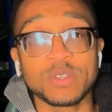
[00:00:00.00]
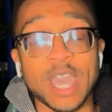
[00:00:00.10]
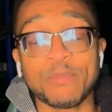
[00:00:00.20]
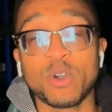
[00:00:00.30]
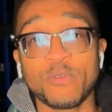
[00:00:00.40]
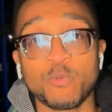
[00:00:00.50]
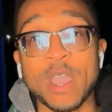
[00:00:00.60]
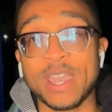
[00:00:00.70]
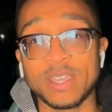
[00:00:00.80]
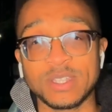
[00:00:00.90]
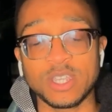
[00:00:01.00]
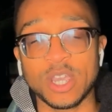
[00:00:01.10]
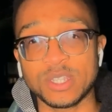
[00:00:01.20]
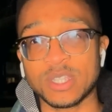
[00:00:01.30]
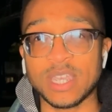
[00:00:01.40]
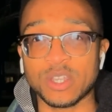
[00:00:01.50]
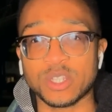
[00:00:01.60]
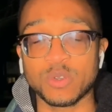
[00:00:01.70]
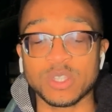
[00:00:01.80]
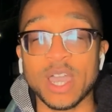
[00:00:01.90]
cap off where? Is he going to take us
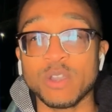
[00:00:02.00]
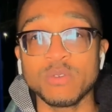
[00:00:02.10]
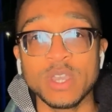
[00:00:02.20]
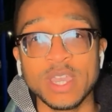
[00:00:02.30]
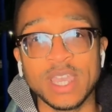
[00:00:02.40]
to a title?